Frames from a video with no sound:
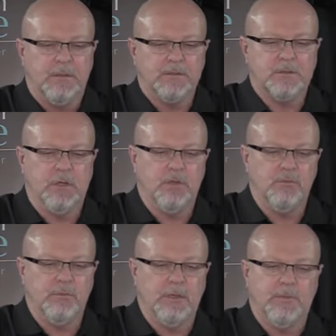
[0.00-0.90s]

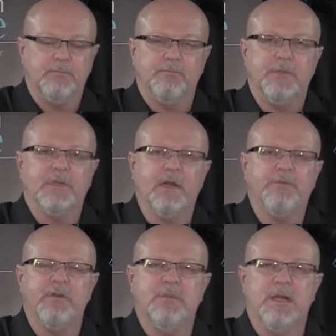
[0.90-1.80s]
So be
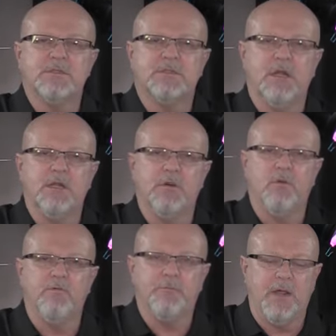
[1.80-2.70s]
careful about studying
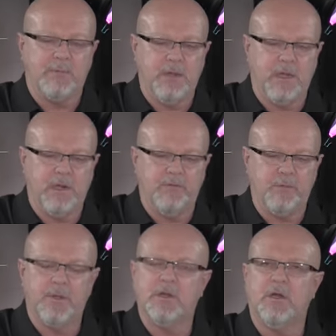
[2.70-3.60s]
wolf pack behavior,
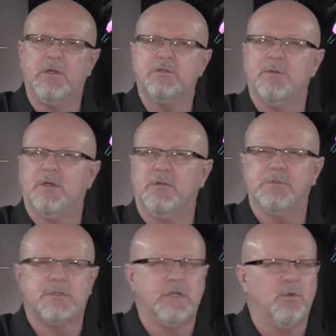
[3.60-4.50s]
because we don't
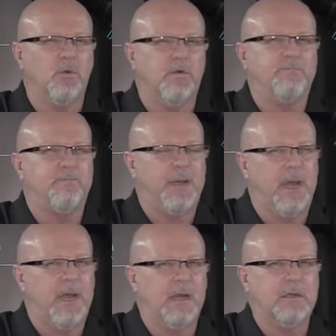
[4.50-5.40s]
see the wolf
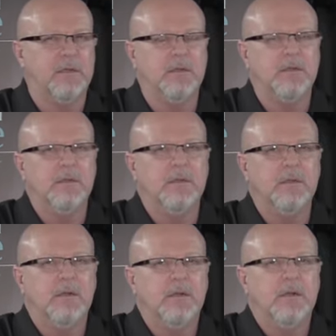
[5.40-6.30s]
pack
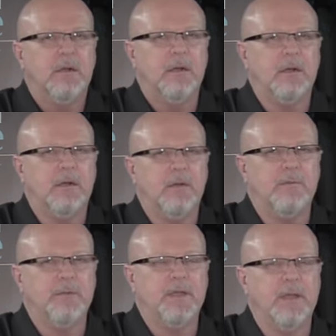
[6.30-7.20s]

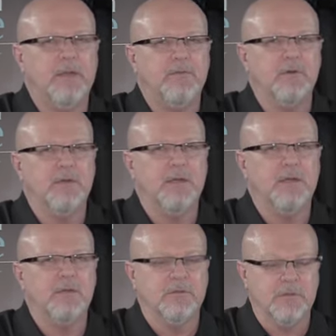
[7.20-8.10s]
behavior
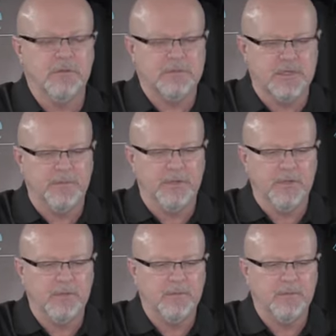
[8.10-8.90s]
in the simile.